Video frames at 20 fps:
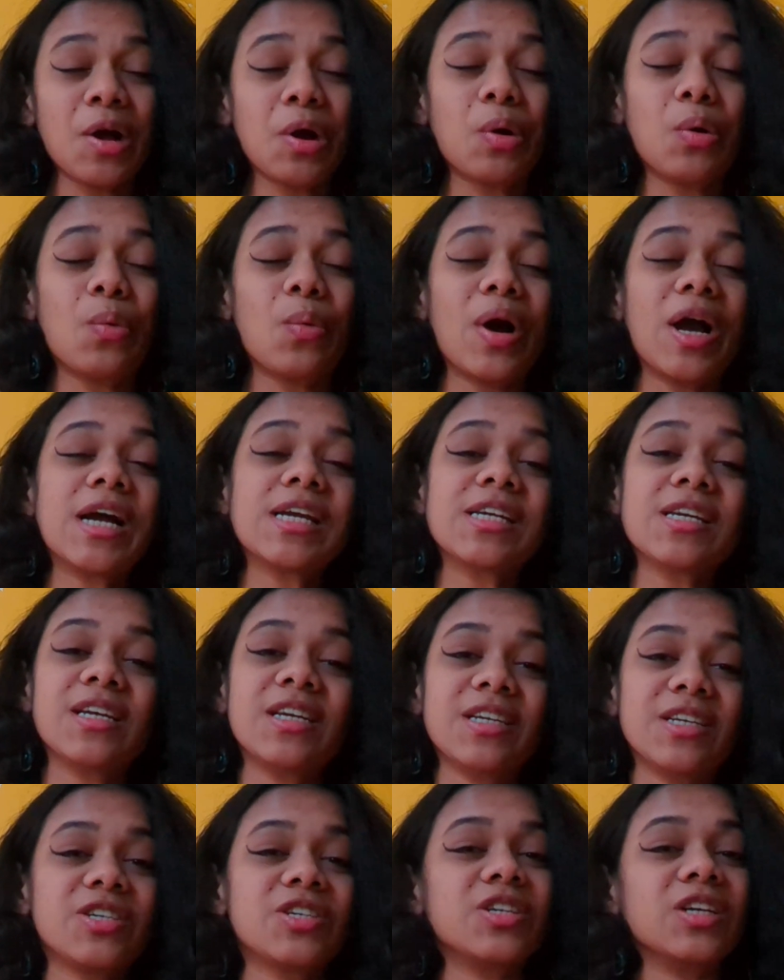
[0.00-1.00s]
Quite
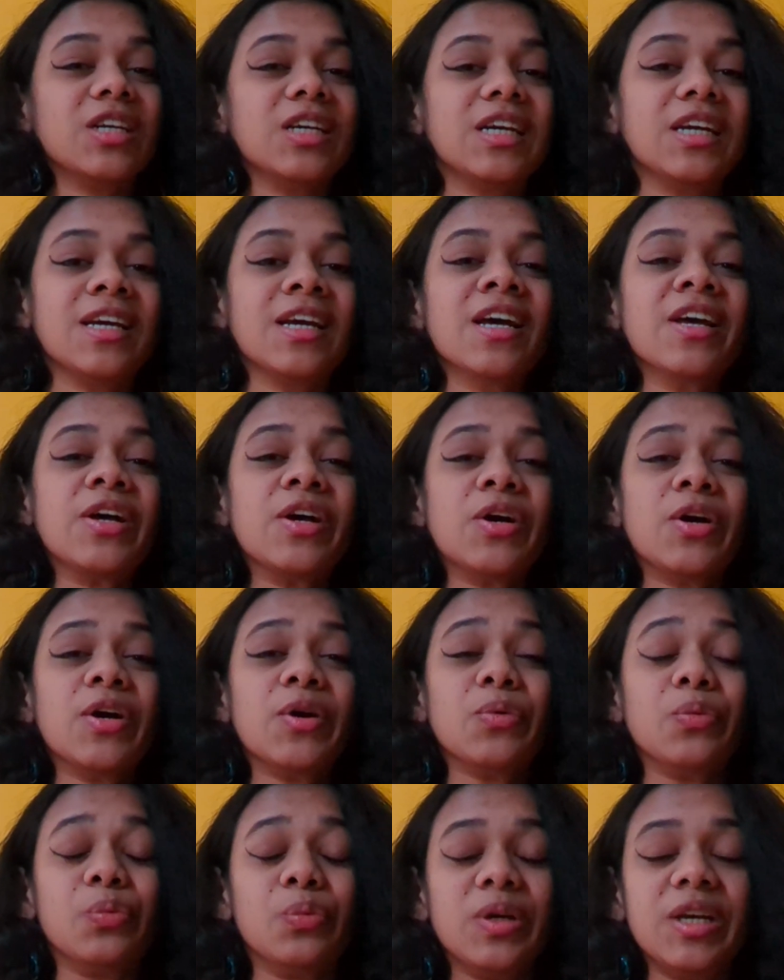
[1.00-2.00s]
literally,
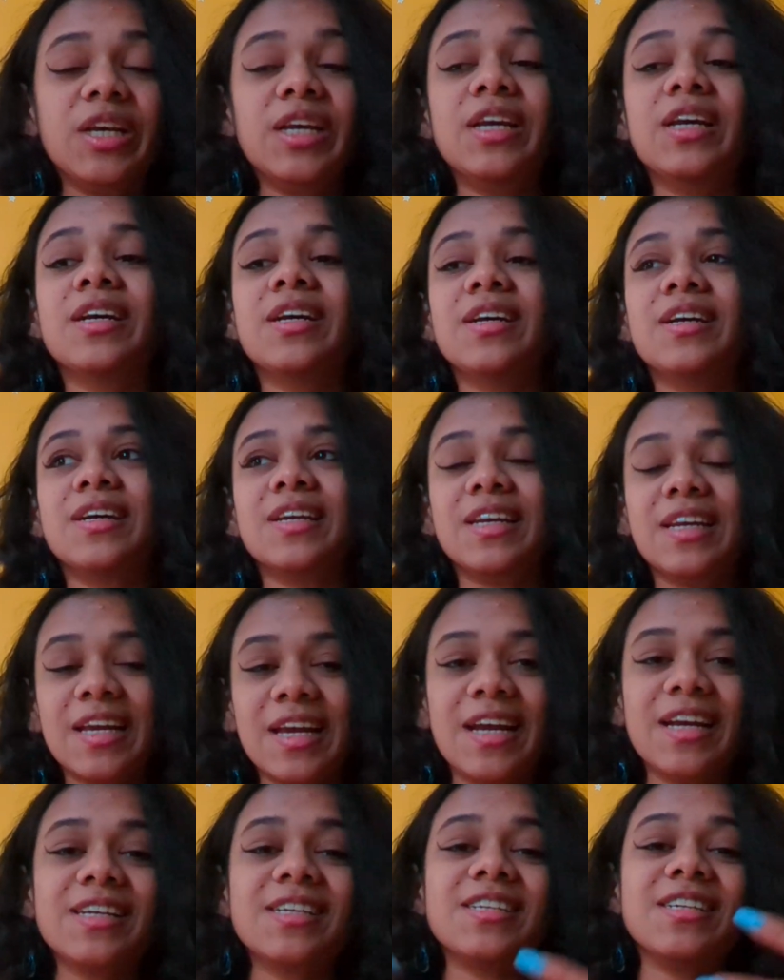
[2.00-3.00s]
we create,